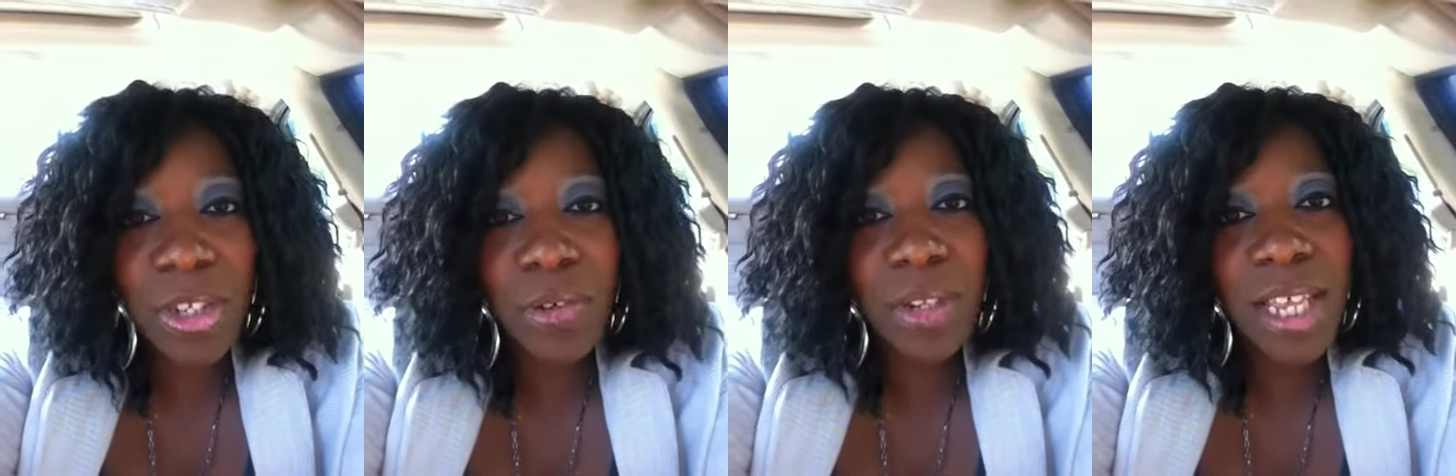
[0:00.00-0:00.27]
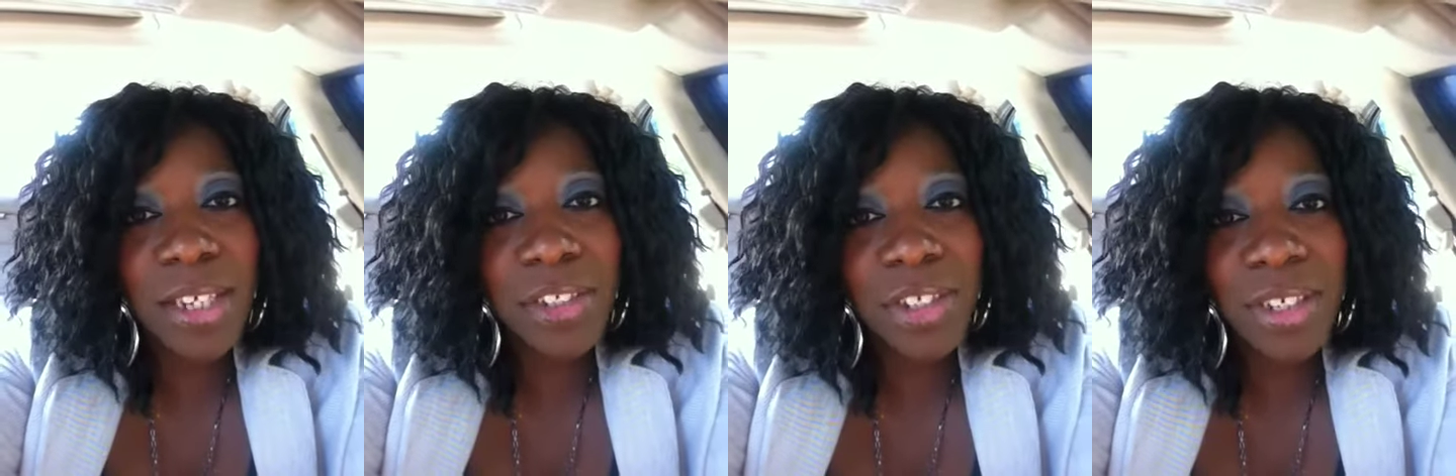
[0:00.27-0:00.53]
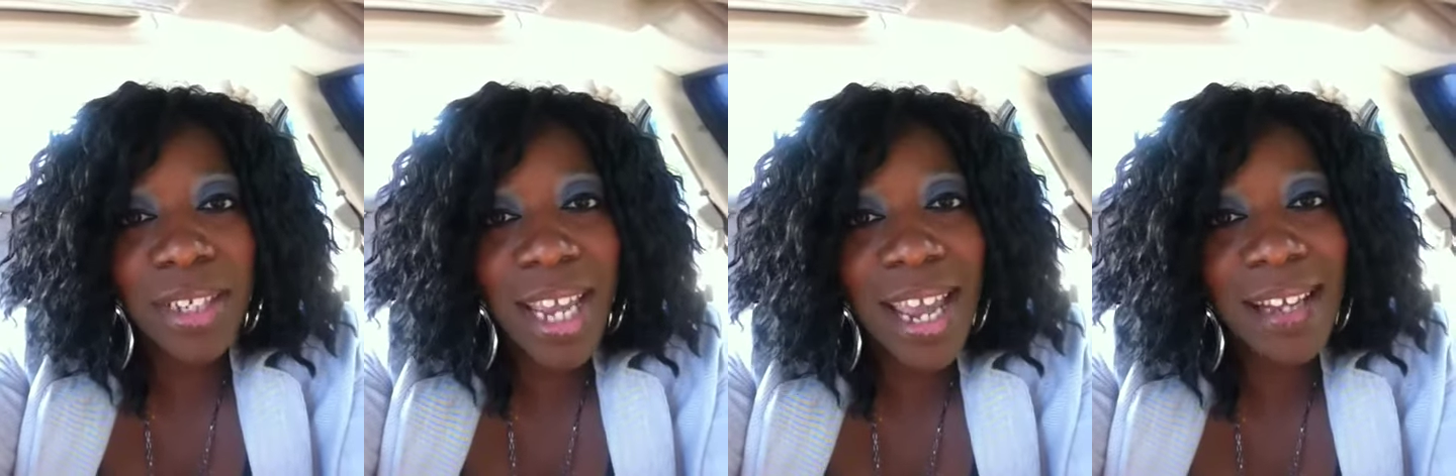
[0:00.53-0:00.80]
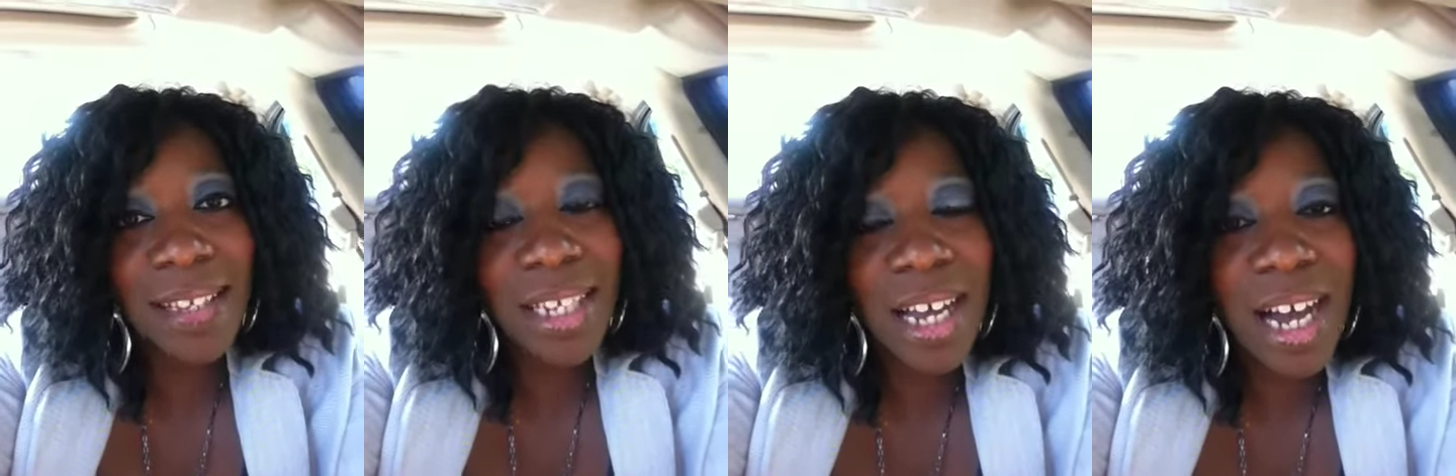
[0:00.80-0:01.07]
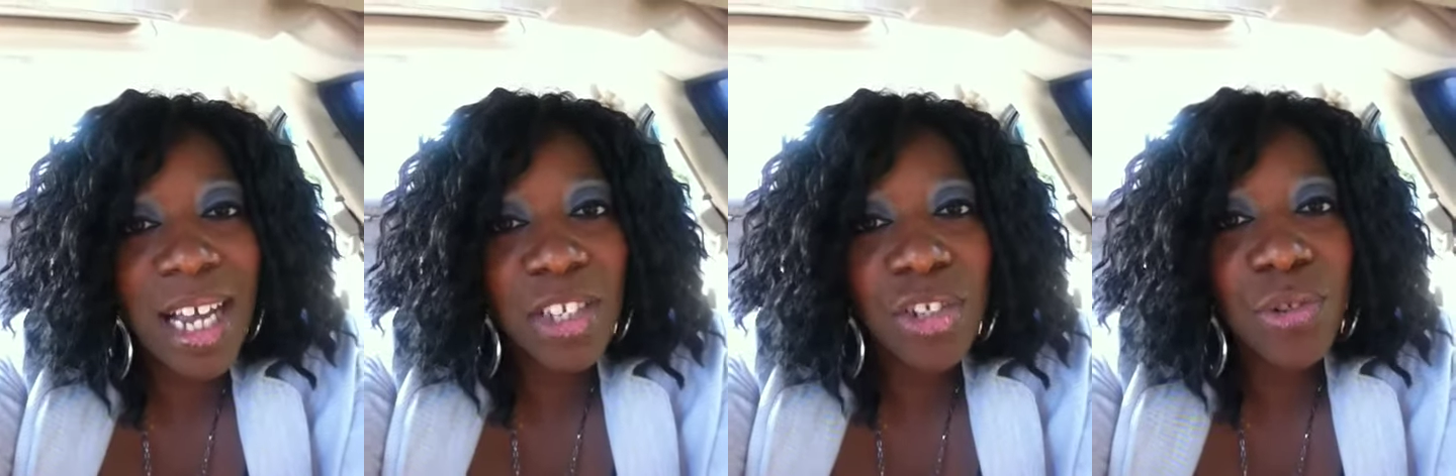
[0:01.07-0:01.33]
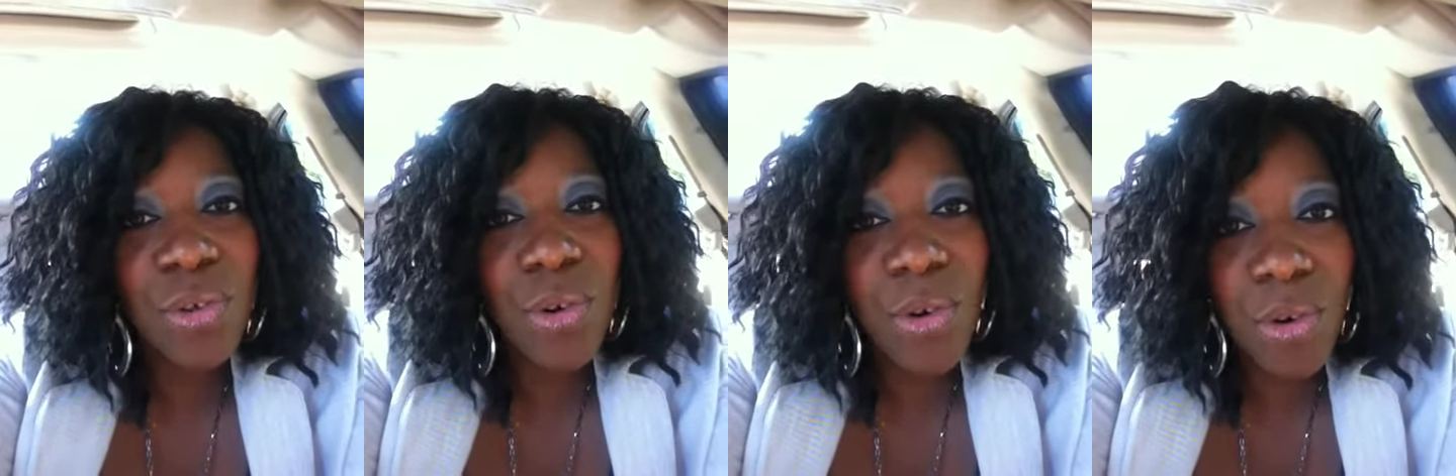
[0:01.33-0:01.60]
So let's just ask God
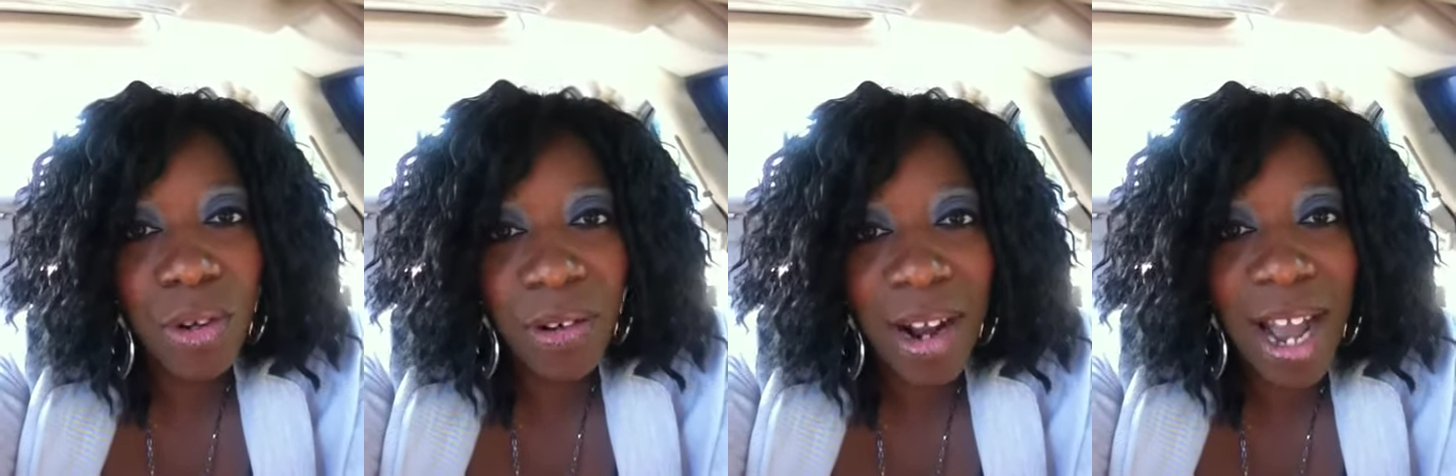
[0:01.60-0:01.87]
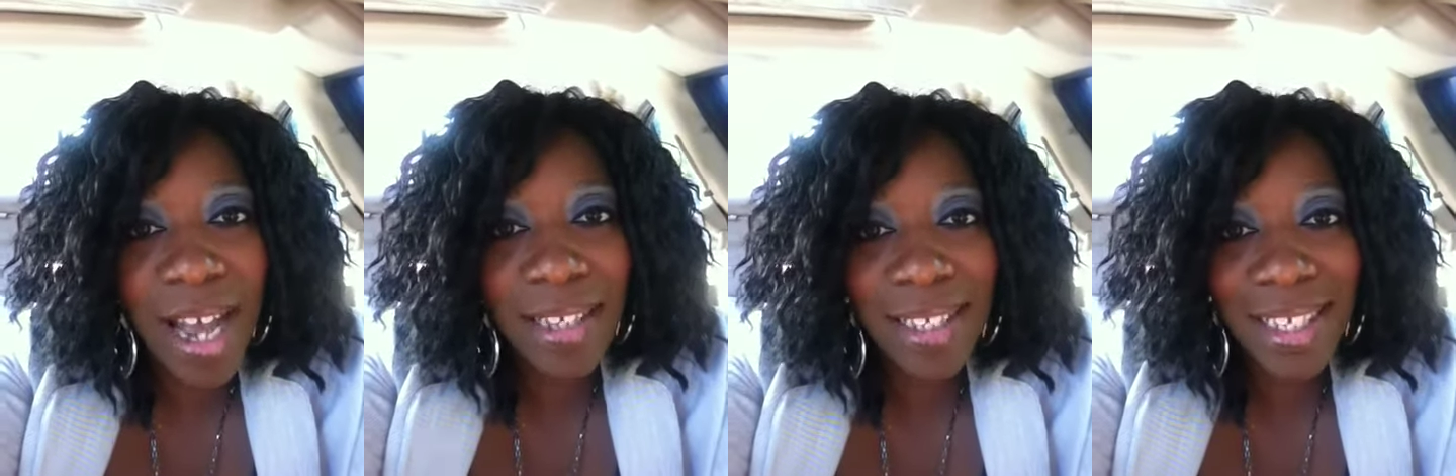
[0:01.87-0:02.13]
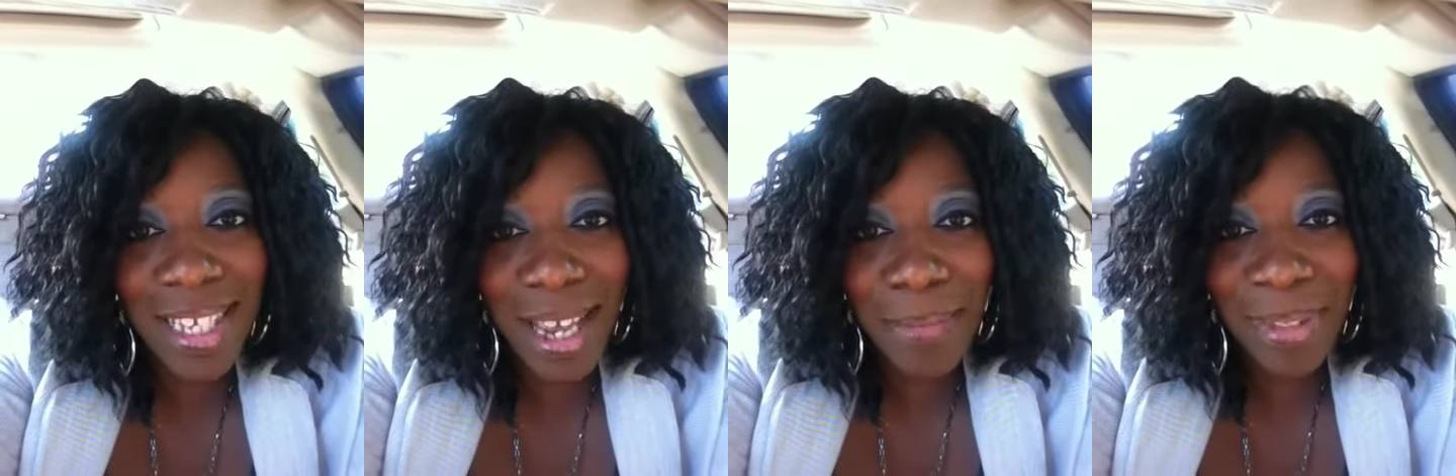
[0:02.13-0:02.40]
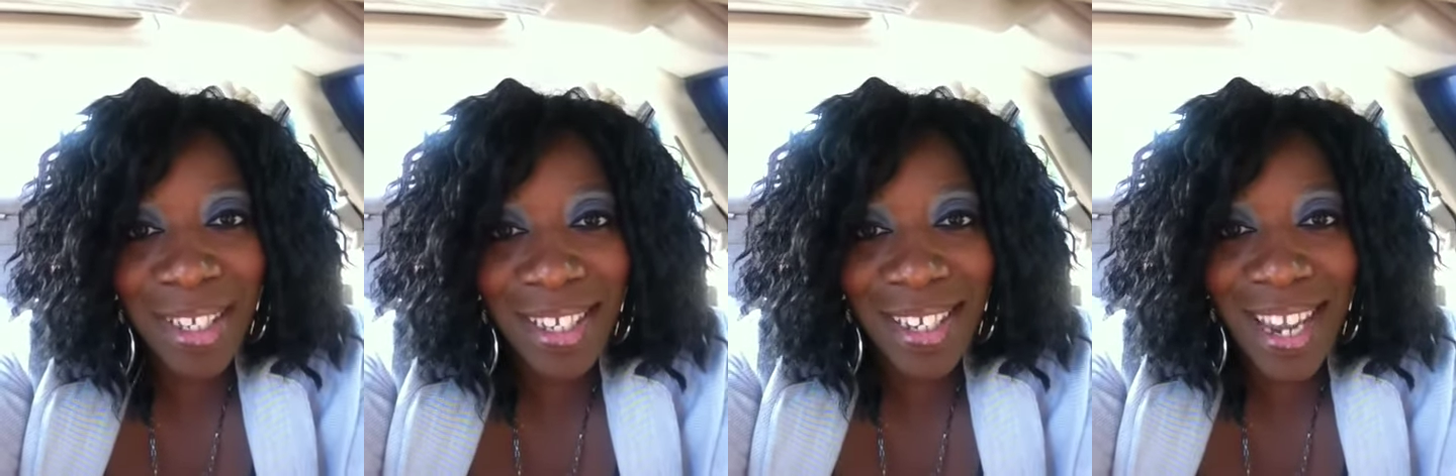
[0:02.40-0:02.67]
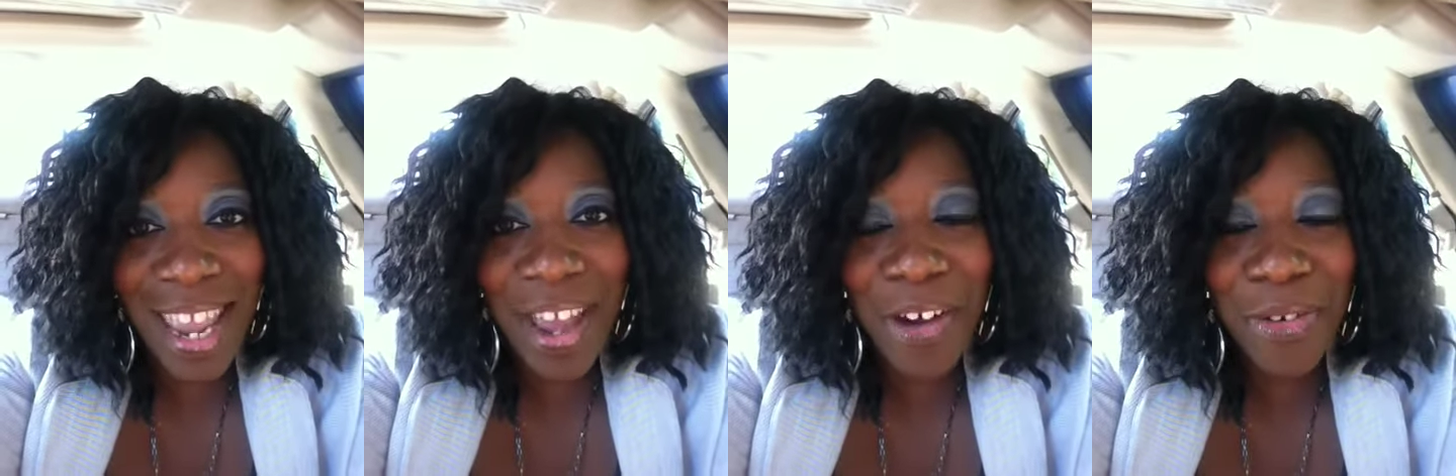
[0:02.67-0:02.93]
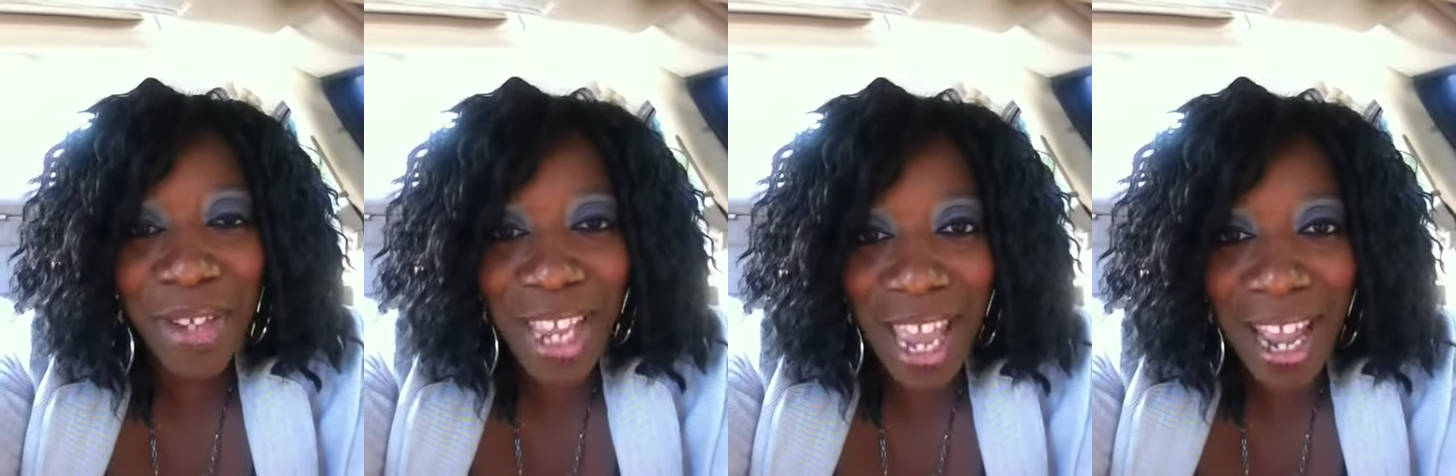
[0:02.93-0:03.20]
to order our steps today,
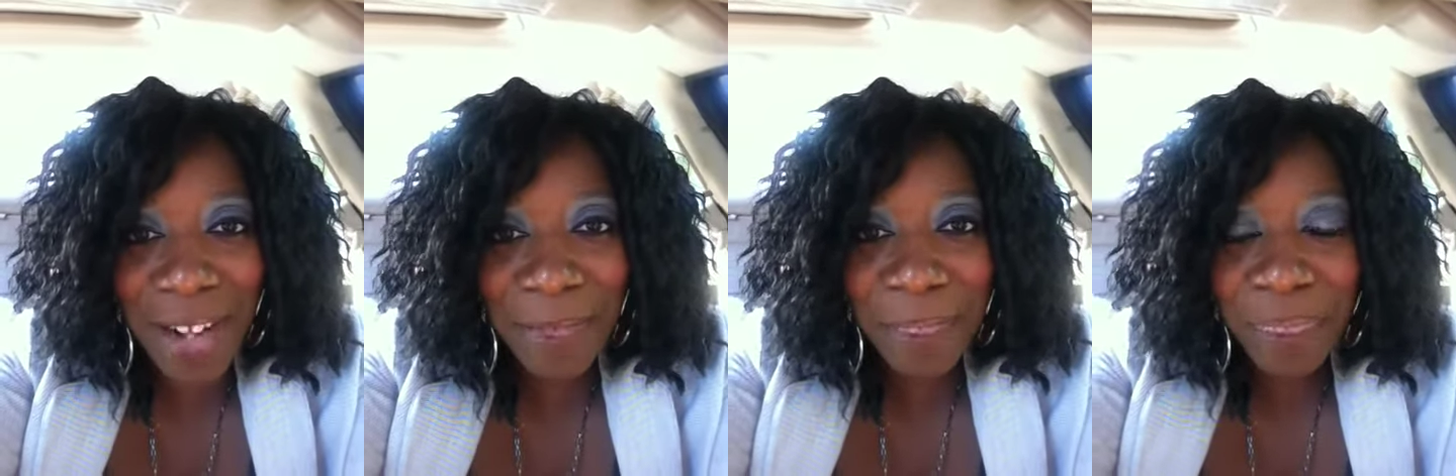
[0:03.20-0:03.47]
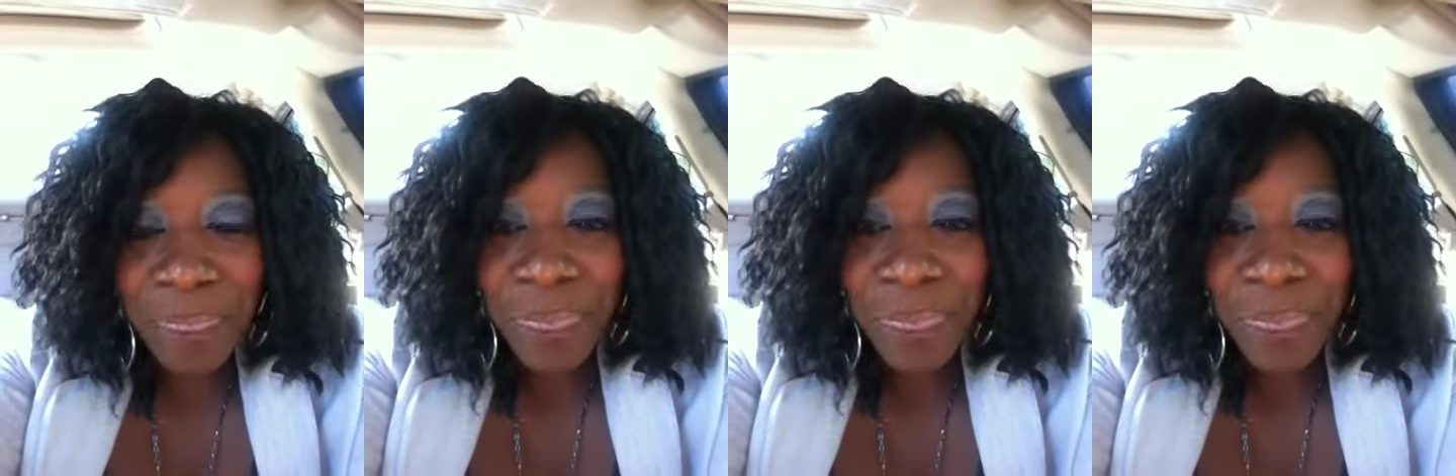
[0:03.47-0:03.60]
okay?